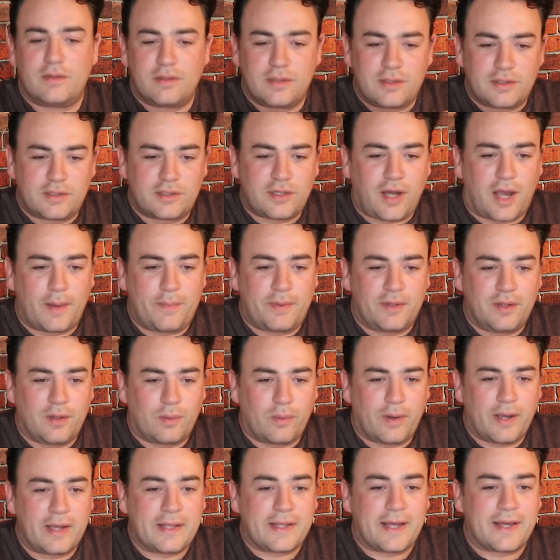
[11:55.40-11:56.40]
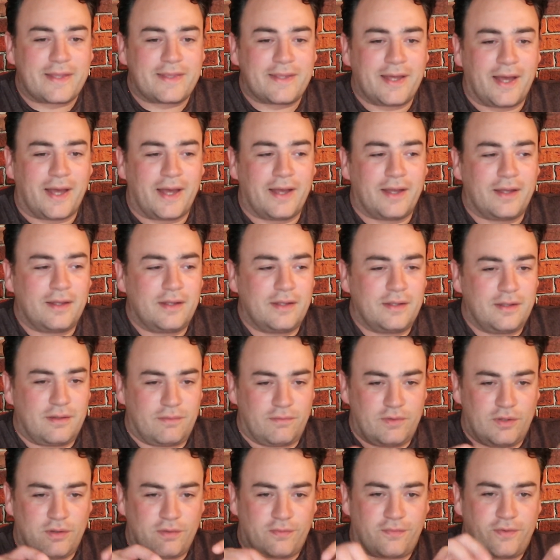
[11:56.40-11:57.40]
typing away like that
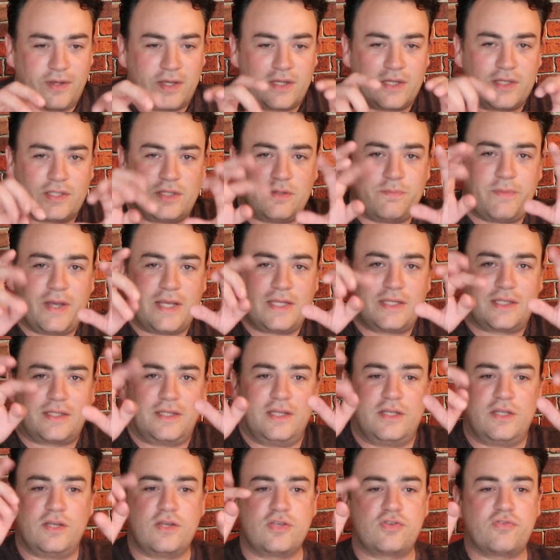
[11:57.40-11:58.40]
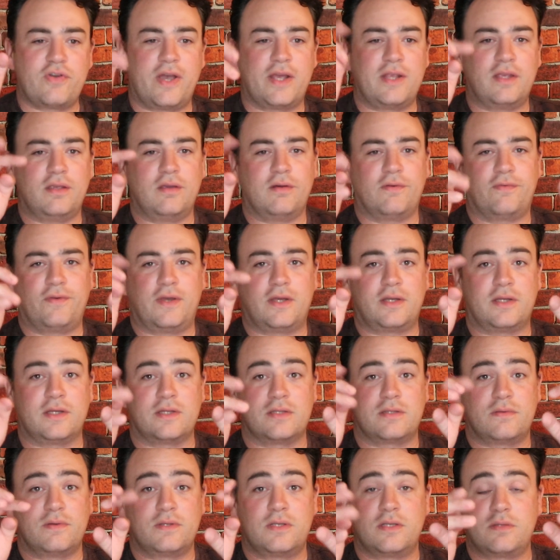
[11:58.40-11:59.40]
with your fingers, you're basically just training your
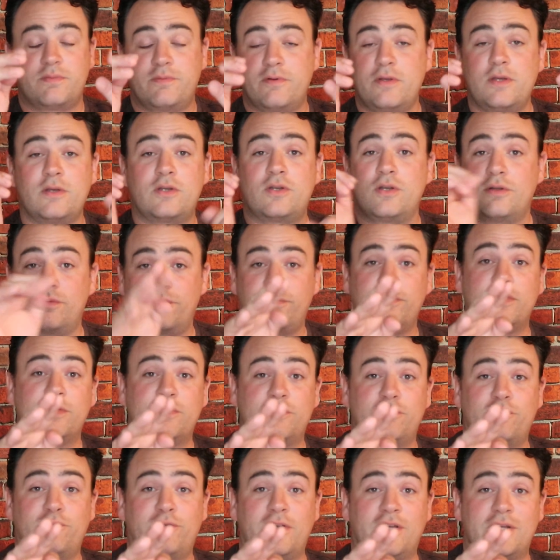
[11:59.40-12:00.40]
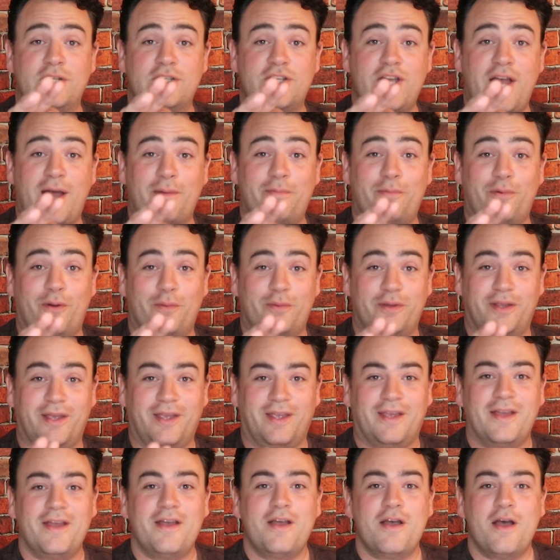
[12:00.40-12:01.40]
fingers, which is pretty good for finger jab
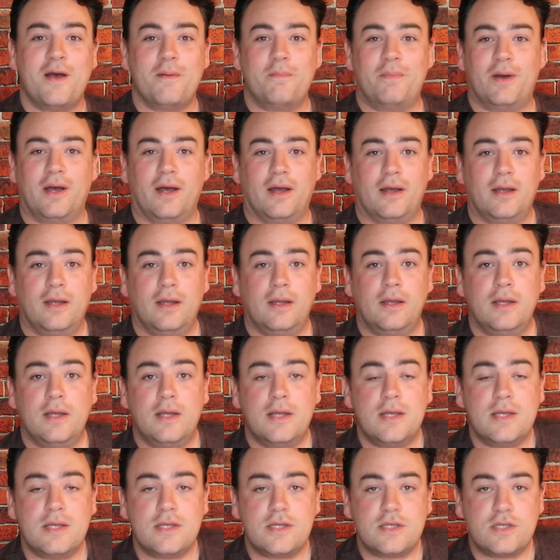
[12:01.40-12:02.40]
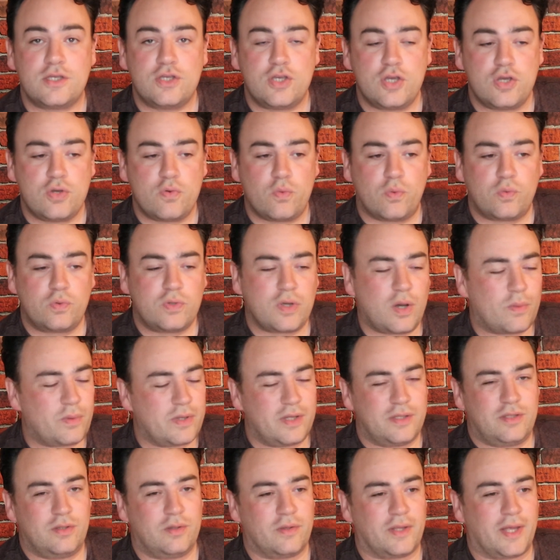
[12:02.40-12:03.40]
probably, but you don't want
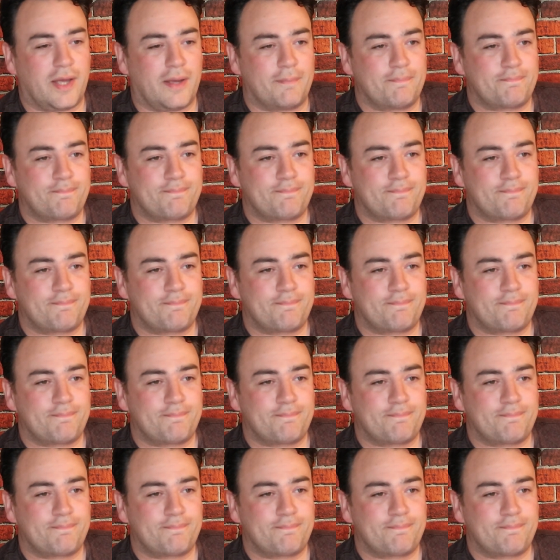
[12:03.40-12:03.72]
to do that.